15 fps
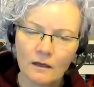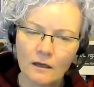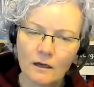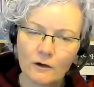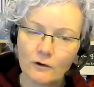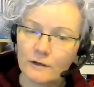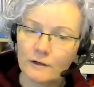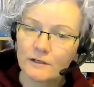
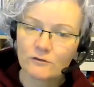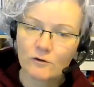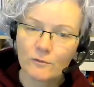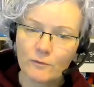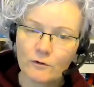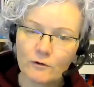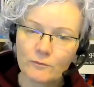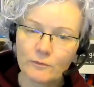According to a
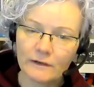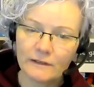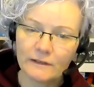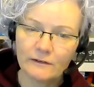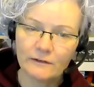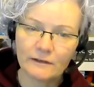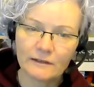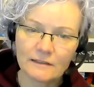report by the
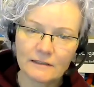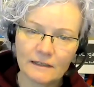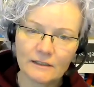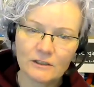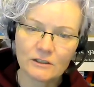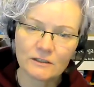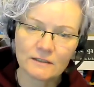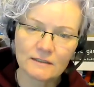United
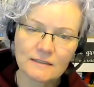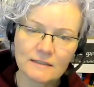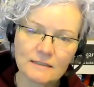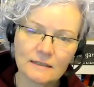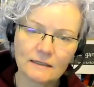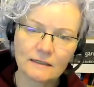Nations,